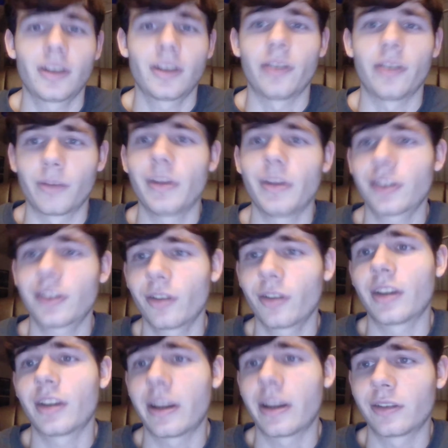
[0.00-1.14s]
muscular and
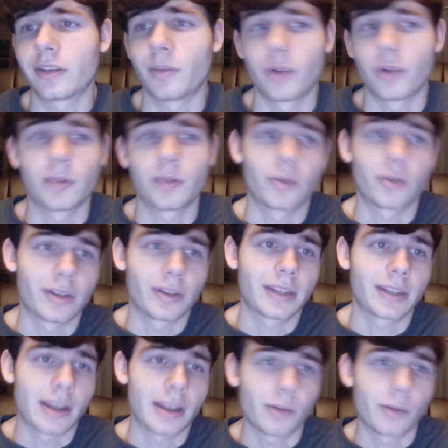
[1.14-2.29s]
hairless humanoids with green
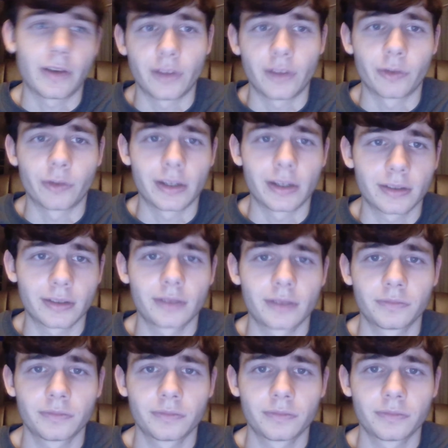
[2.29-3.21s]
skin and white feather rings.